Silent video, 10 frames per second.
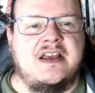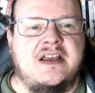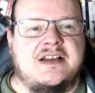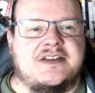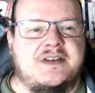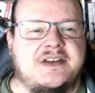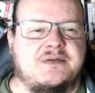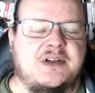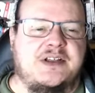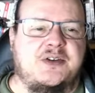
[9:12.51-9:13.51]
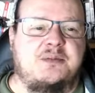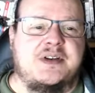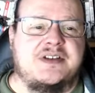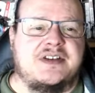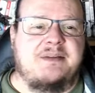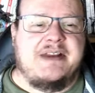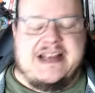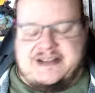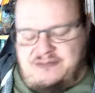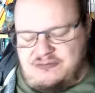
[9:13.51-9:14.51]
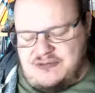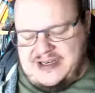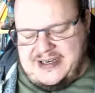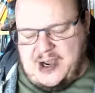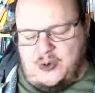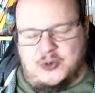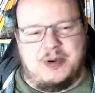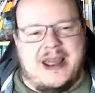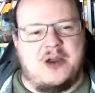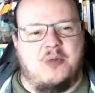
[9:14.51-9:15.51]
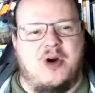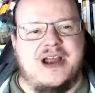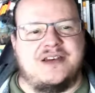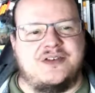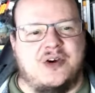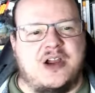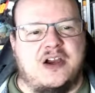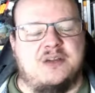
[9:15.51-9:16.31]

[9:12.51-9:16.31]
So these are really good because, it's really old black and white doco,